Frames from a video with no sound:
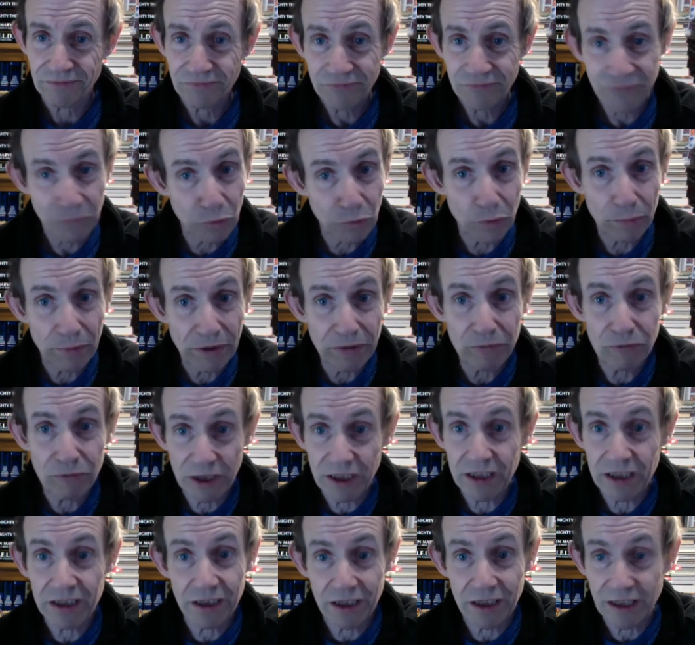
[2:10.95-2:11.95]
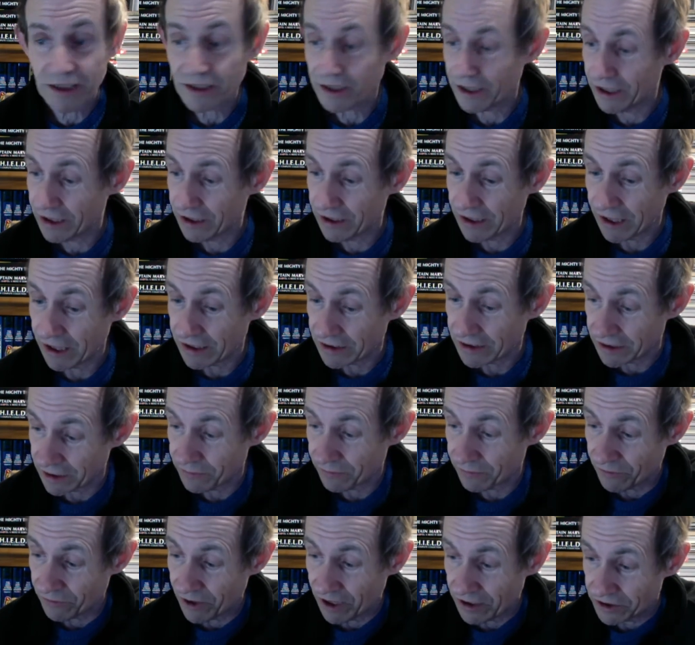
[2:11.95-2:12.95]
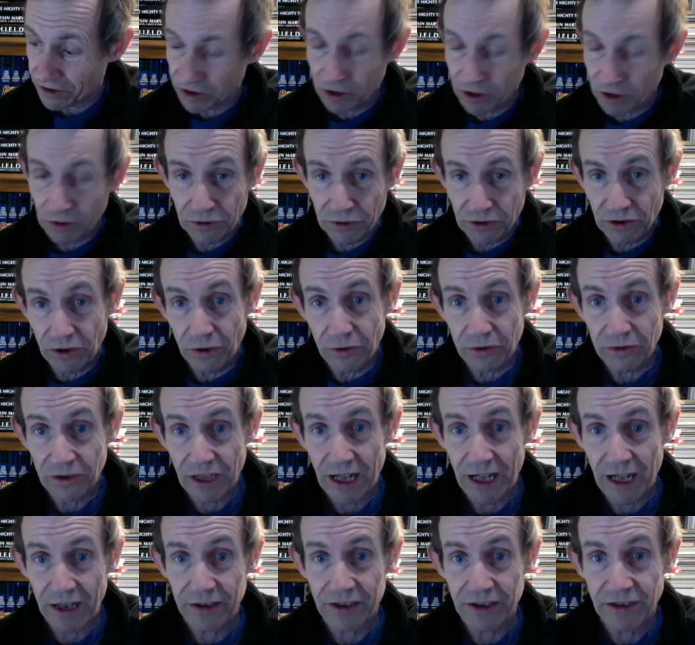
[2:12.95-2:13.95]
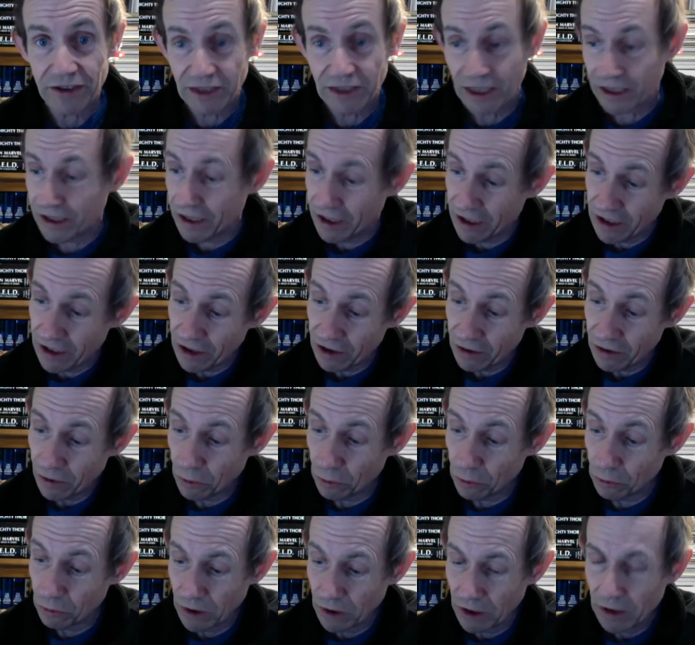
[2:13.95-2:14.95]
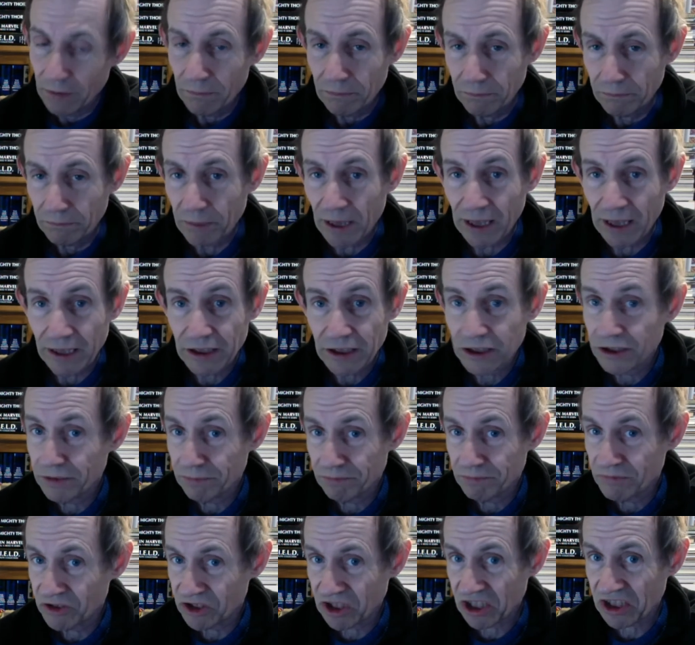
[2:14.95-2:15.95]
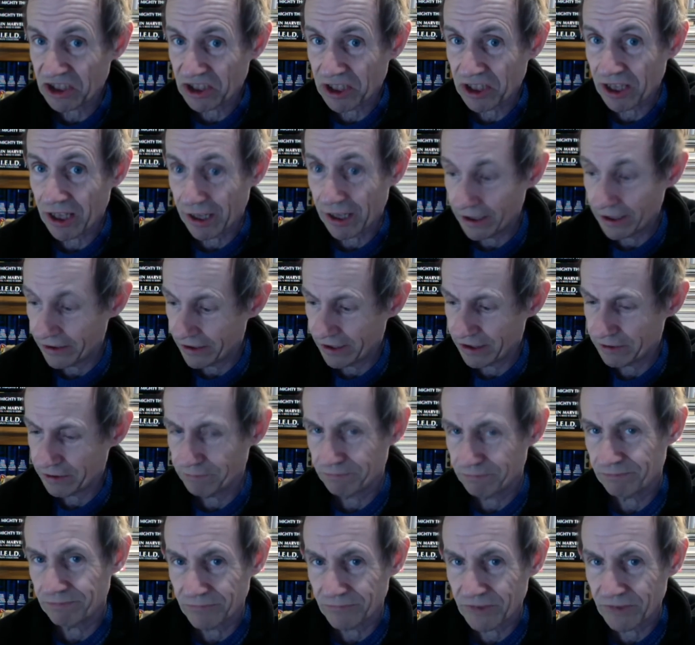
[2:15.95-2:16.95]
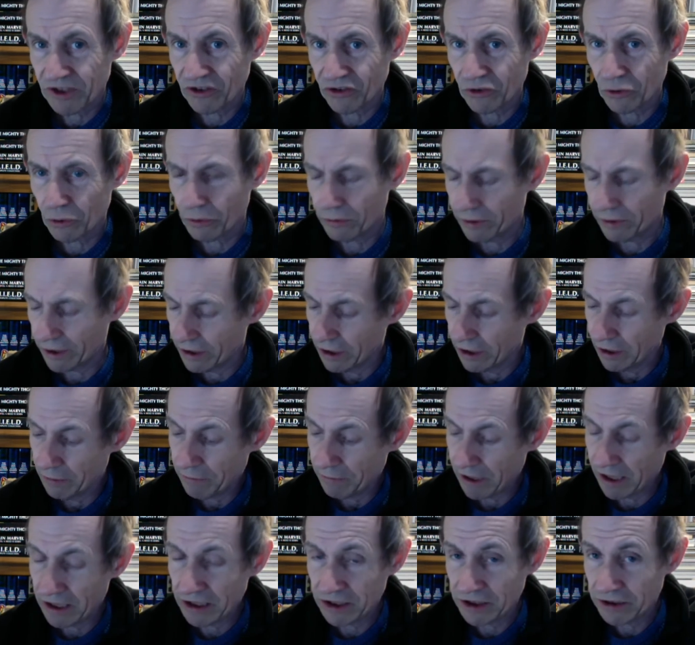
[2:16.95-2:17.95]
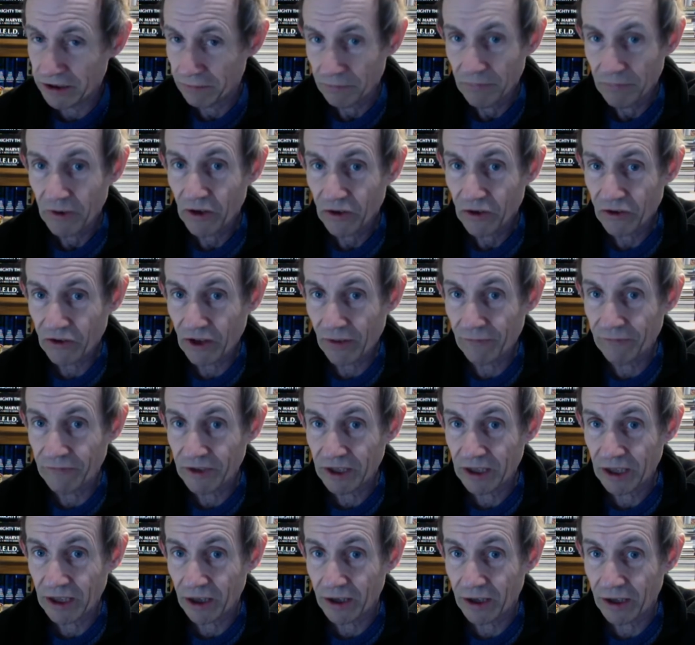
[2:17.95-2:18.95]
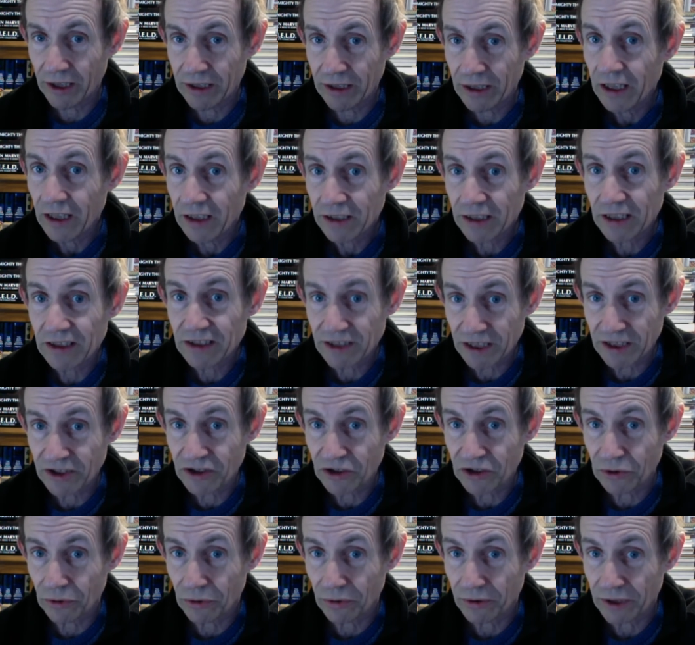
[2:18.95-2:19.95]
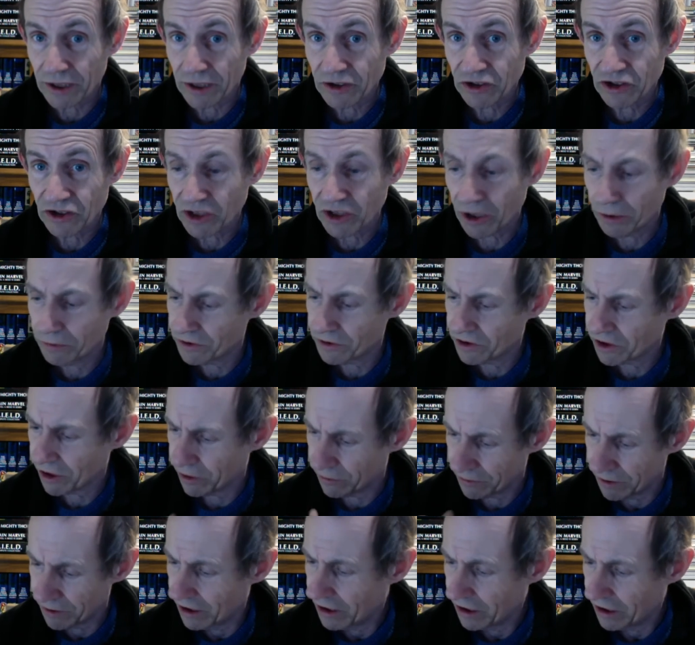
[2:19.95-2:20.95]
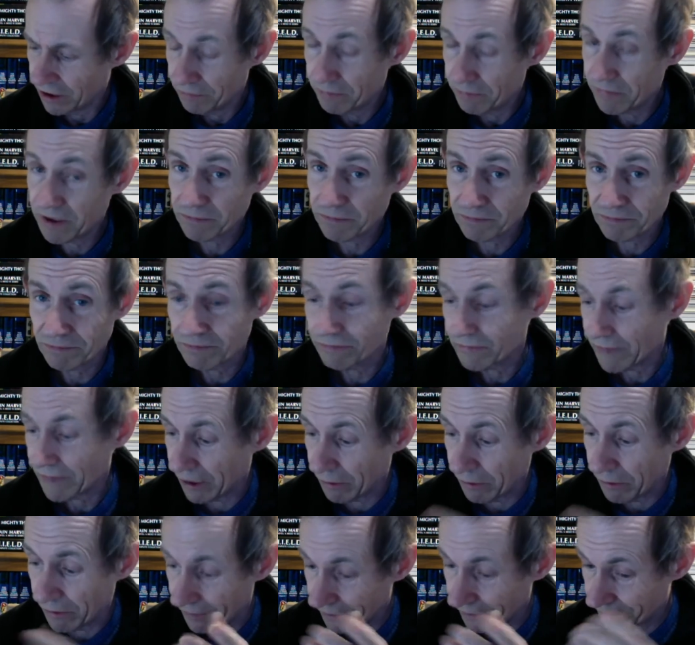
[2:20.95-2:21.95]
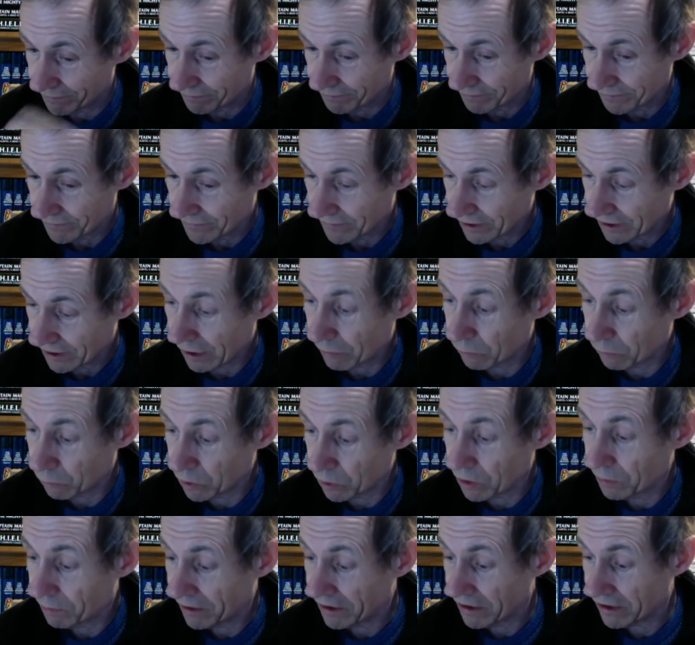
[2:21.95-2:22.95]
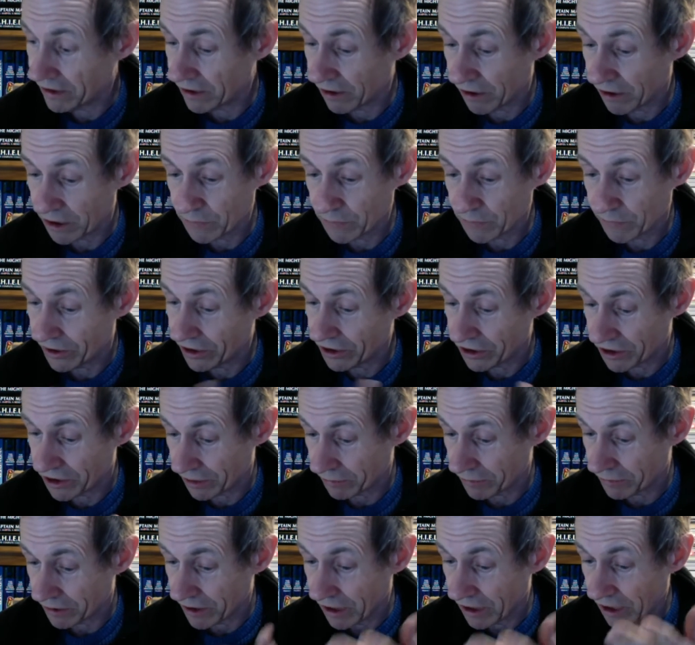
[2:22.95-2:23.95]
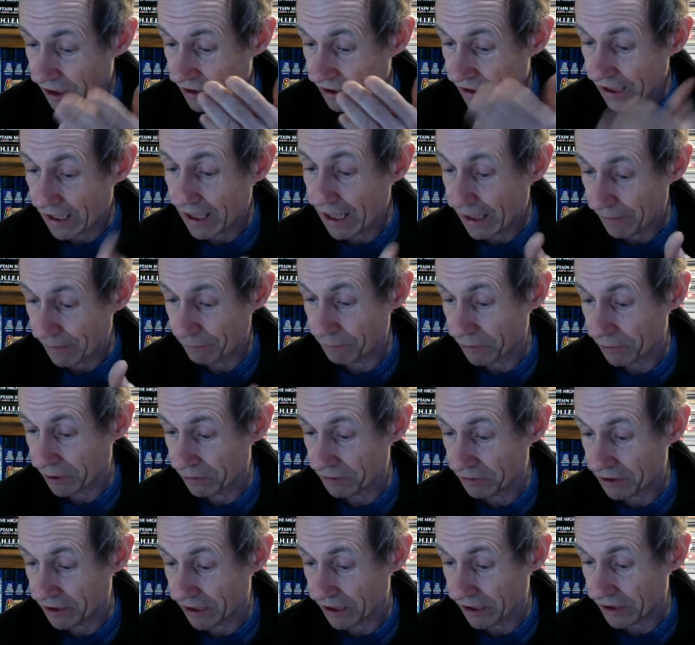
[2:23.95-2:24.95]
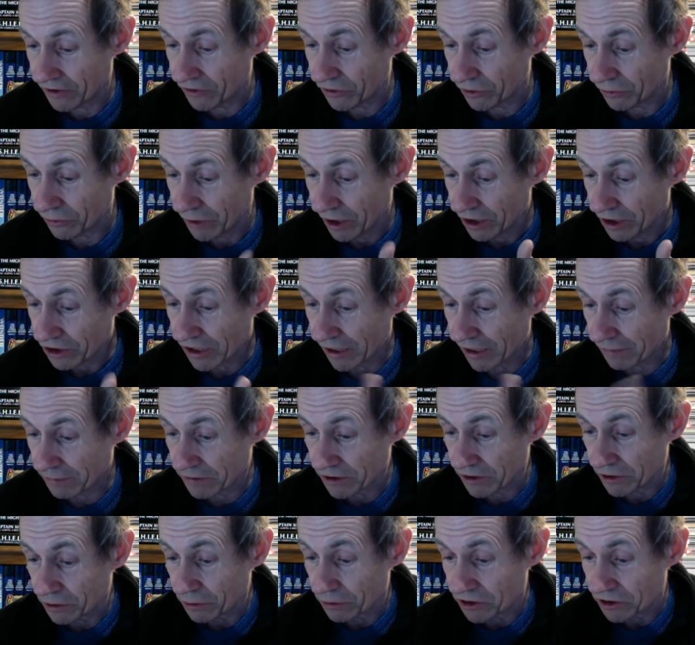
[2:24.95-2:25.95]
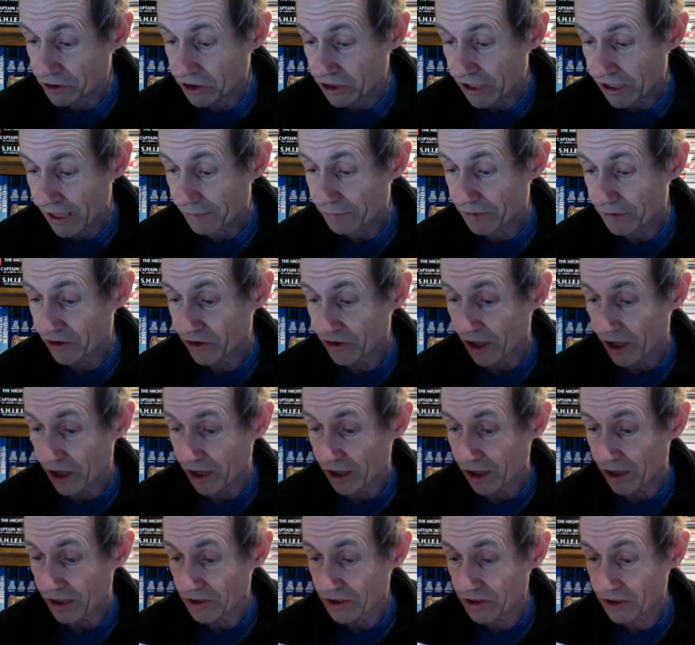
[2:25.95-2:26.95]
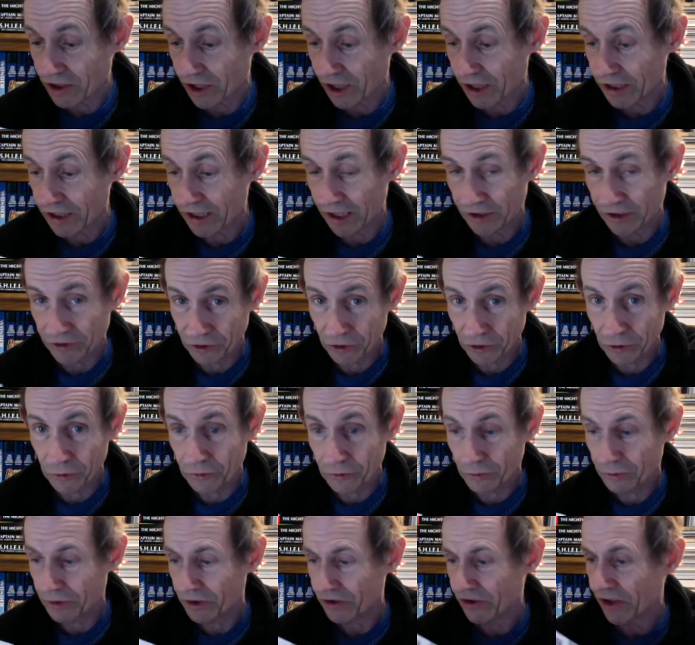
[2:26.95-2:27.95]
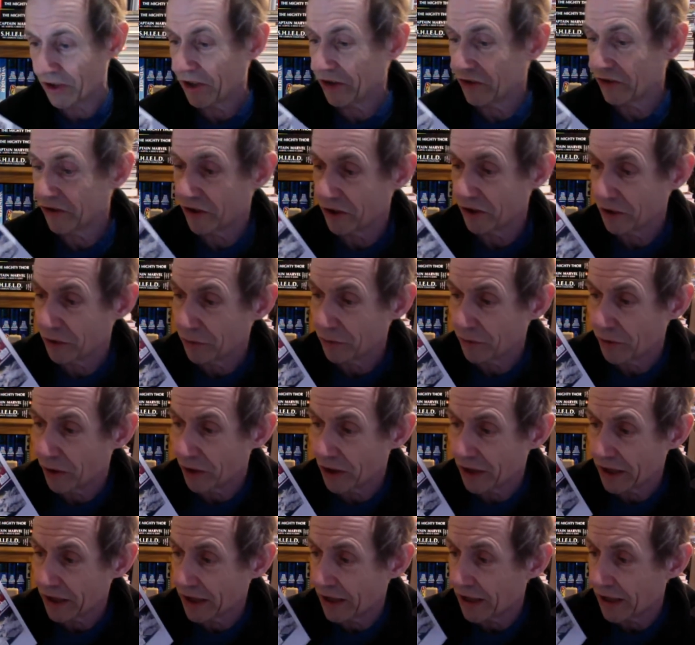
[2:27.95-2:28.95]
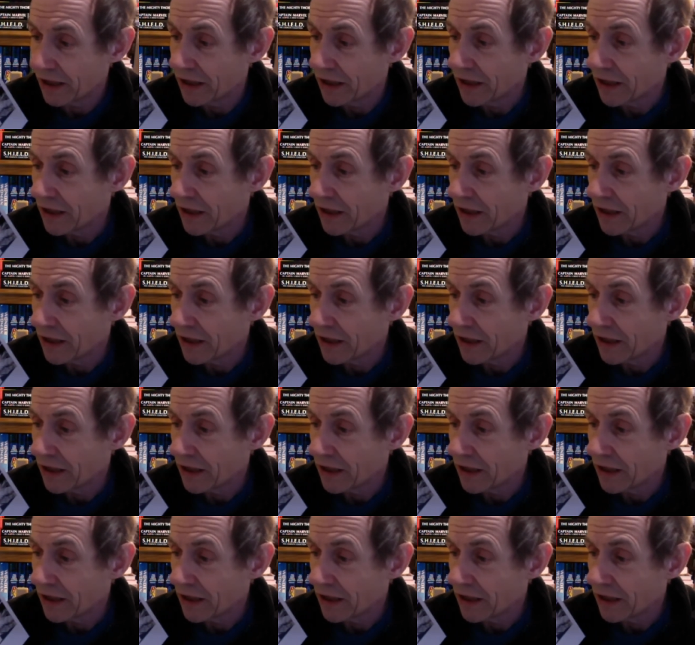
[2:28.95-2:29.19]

It would be really nice an index at the front, so you could look down and say, oh, page sixty-eight, there's this story. Page seventy-nine, there's this story, and so on and so on. But however, that would have been a nice feature, but they have broken it into chapters. And of course, the chapters are slightly unusual in the sense that you've got here